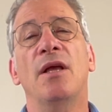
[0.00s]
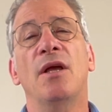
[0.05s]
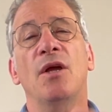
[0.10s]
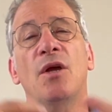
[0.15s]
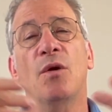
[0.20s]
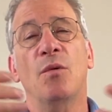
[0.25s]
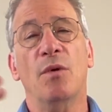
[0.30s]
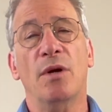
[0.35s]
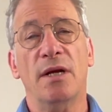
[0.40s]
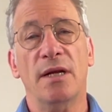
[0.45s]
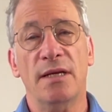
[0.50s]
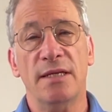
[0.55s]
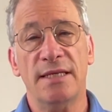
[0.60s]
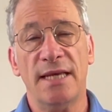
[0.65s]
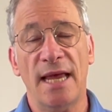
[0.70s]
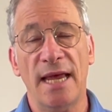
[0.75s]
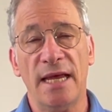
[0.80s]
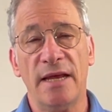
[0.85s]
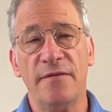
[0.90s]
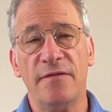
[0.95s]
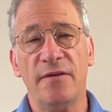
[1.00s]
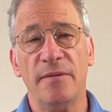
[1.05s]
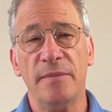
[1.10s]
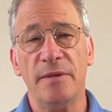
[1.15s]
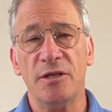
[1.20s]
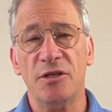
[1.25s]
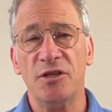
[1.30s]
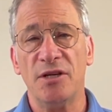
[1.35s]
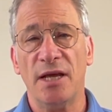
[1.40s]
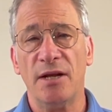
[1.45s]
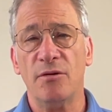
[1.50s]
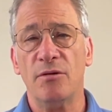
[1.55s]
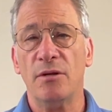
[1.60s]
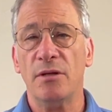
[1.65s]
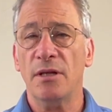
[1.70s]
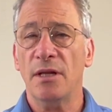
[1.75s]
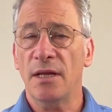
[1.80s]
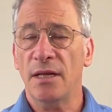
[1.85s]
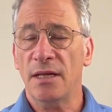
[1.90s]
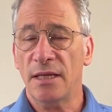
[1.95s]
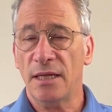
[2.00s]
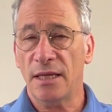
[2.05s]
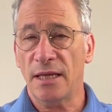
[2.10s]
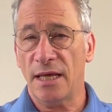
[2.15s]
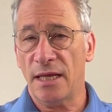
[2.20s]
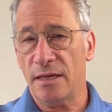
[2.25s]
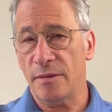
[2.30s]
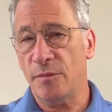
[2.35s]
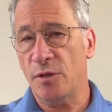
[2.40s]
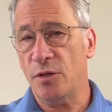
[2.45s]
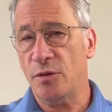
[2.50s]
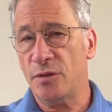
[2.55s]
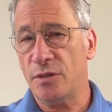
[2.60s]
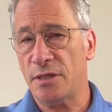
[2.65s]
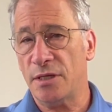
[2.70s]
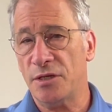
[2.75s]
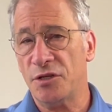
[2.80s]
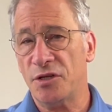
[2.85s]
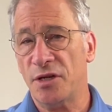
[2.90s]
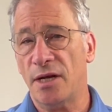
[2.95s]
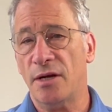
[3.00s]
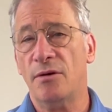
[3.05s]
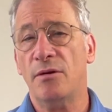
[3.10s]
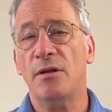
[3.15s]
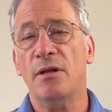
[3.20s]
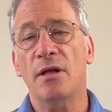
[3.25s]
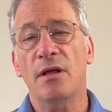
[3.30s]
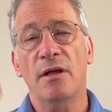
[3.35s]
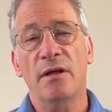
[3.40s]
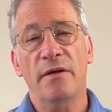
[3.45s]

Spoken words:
We're going to take it from the general, let them use the general,